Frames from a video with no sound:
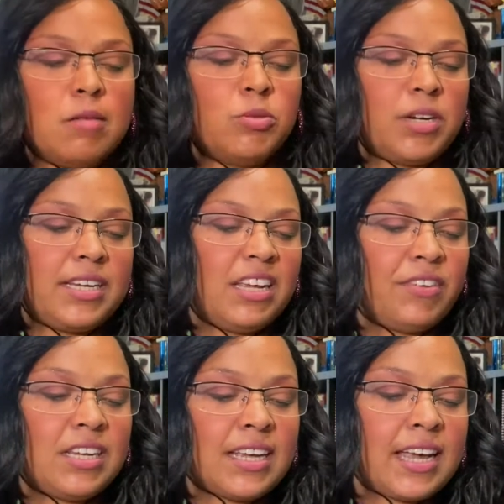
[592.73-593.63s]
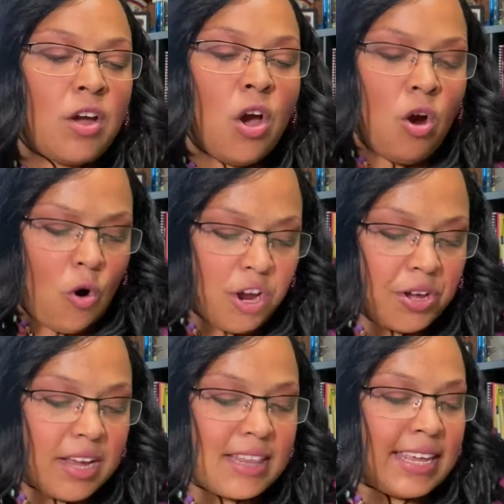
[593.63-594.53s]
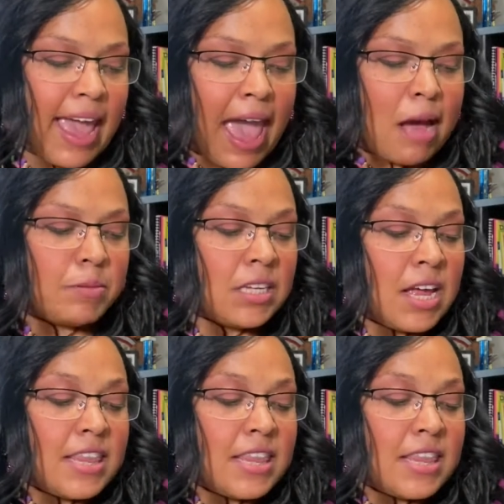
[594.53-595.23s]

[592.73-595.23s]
with a DVD, or you can get the apps.